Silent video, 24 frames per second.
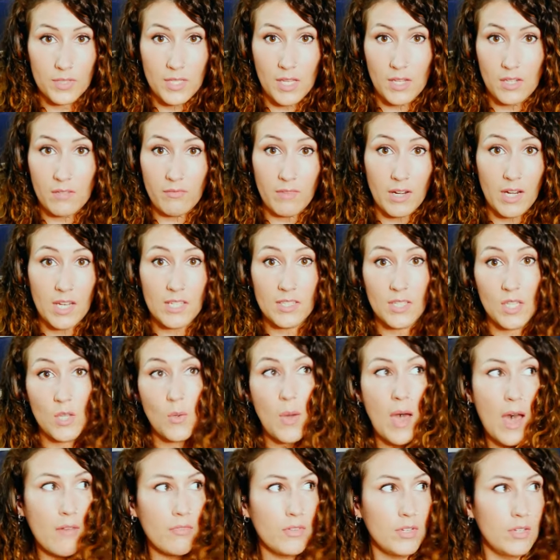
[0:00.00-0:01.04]
a sudden realise that you
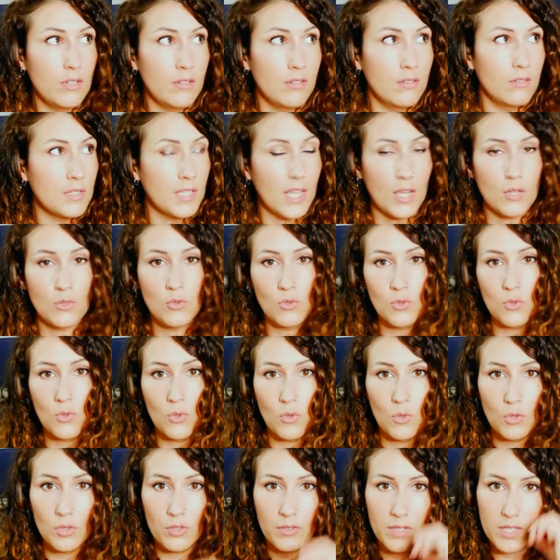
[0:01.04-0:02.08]
haven't scheduled your
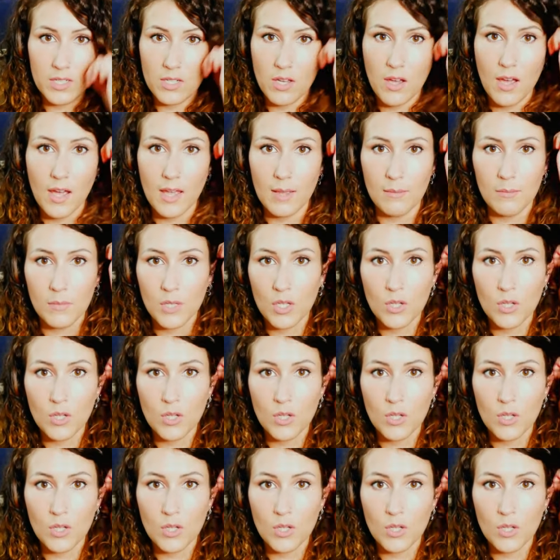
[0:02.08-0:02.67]
order in time,